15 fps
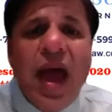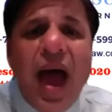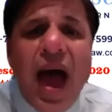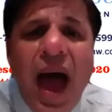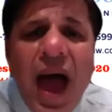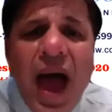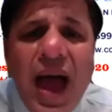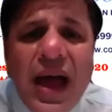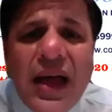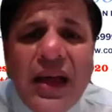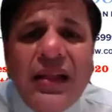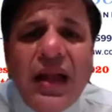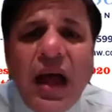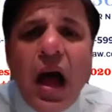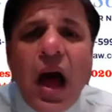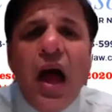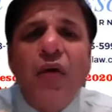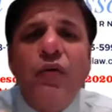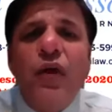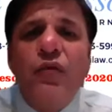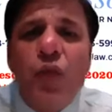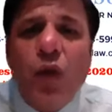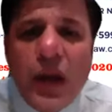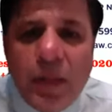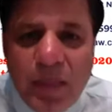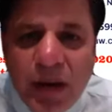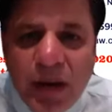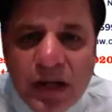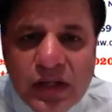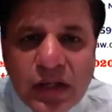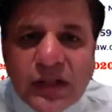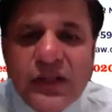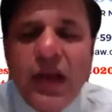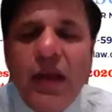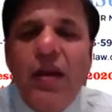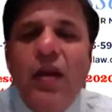and the I-140 petitions,